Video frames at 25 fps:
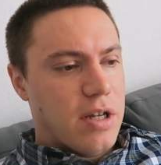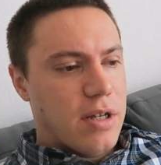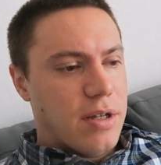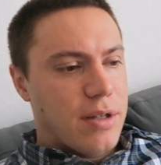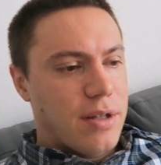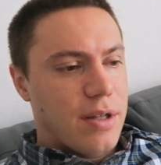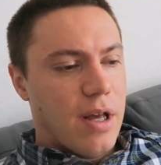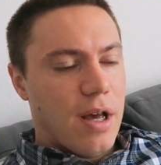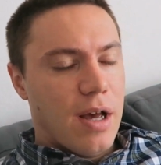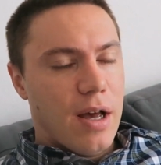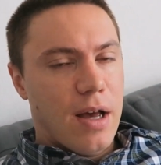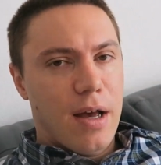
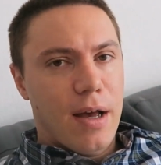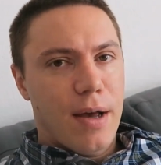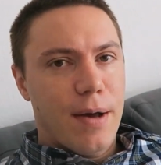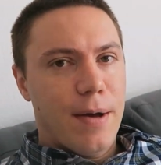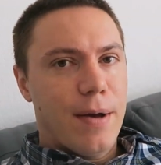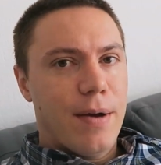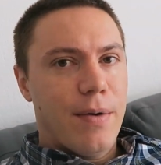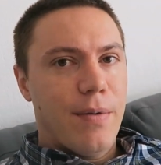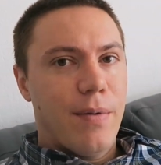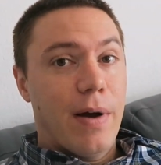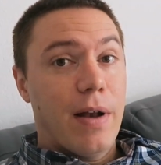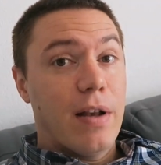and
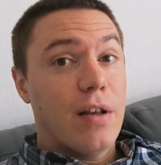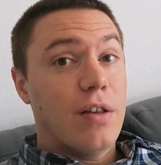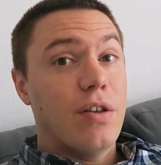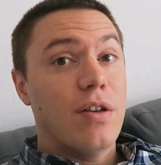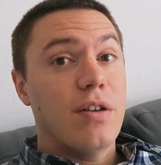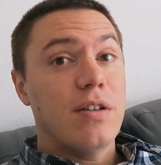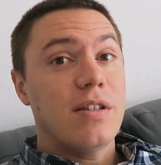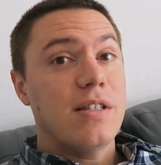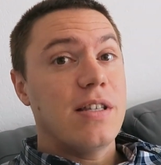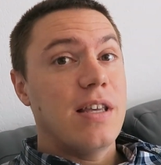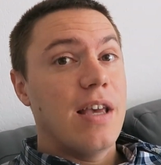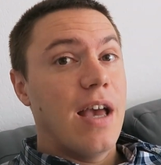well,
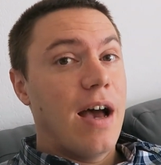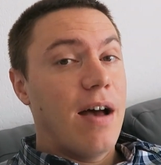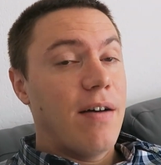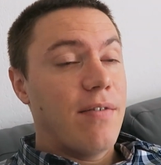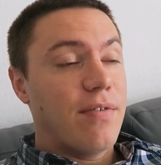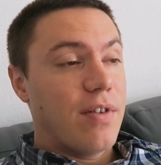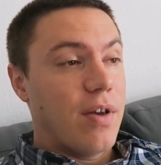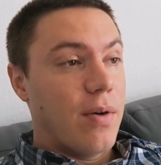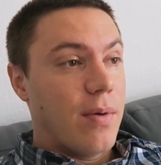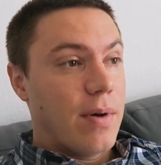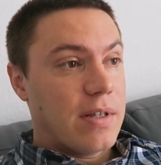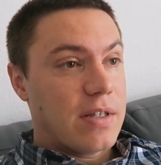you see
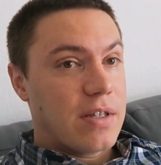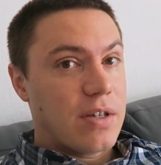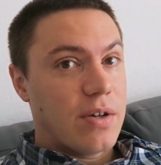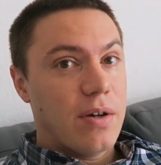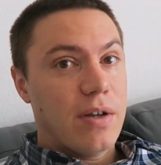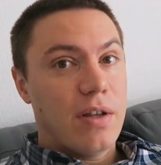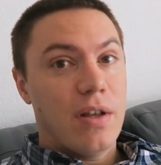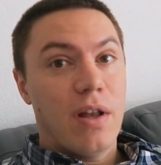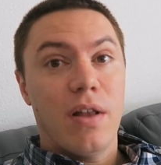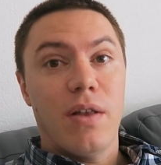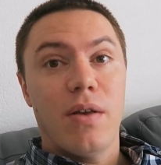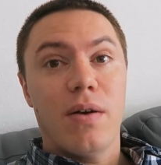after what's
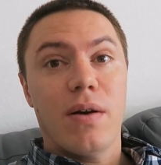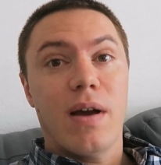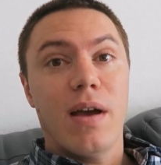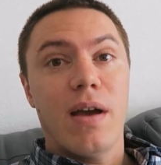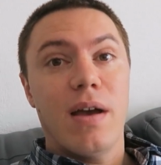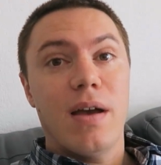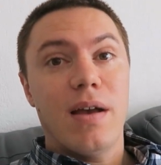going on.